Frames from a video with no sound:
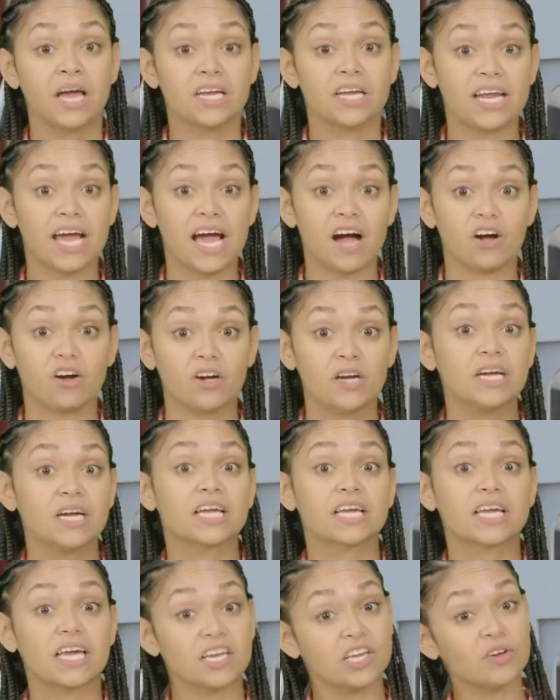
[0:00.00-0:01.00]
Now,
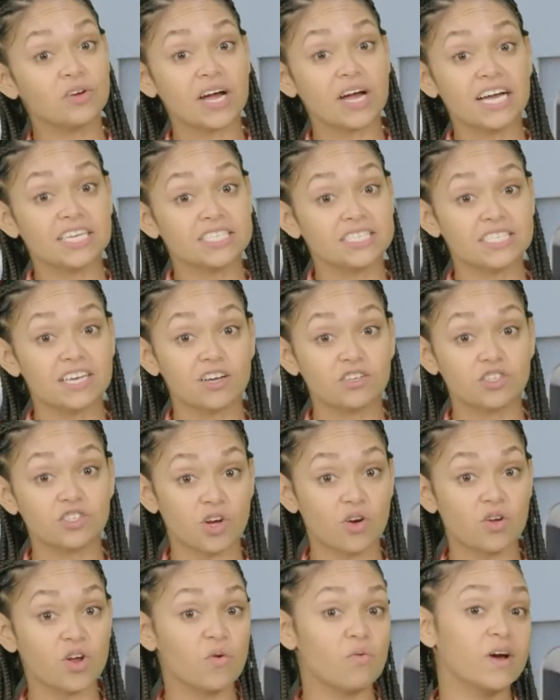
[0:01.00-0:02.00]
can you guys tell
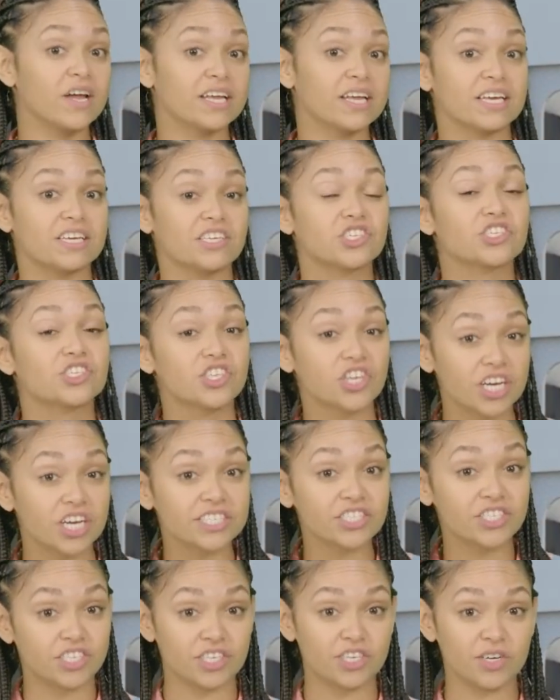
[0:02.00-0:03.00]
Jonah what he
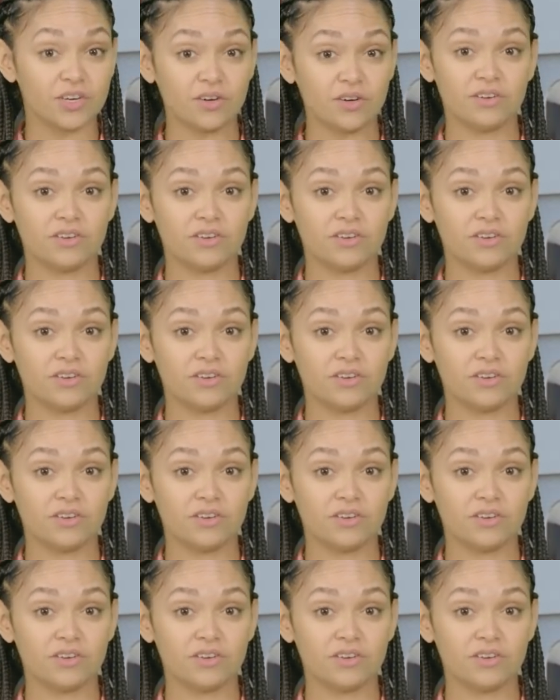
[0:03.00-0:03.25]
should do?